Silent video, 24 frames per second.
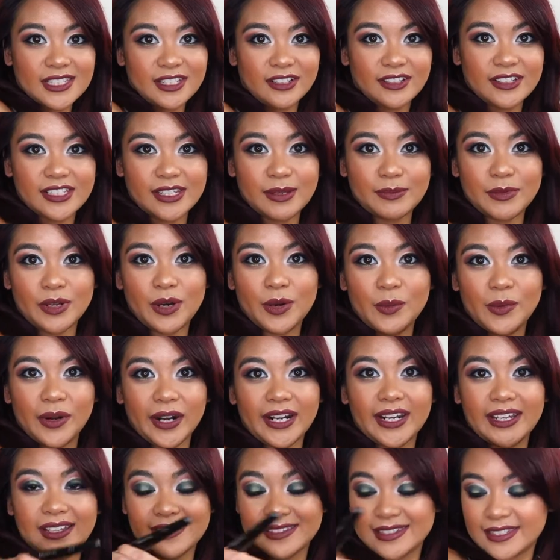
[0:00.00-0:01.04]
as long as I'm not
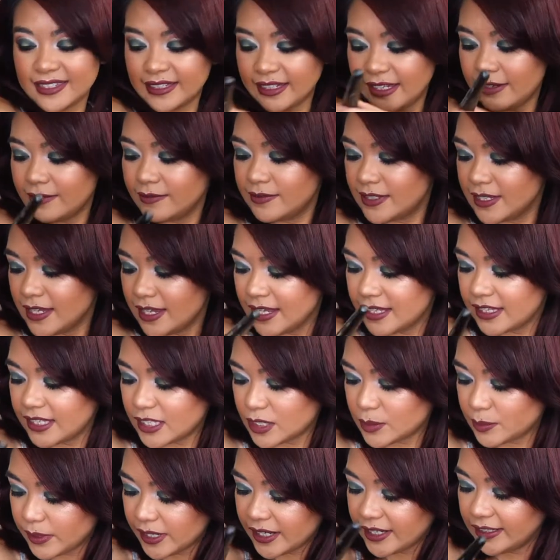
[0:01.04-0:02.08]
wearing sleeves.
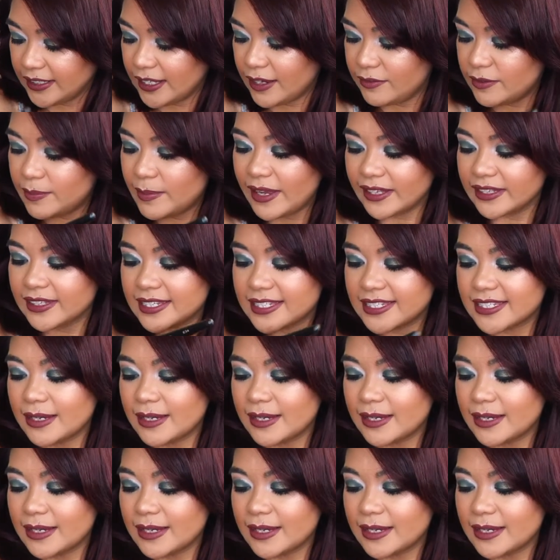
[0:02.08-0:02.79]
That's what I love about the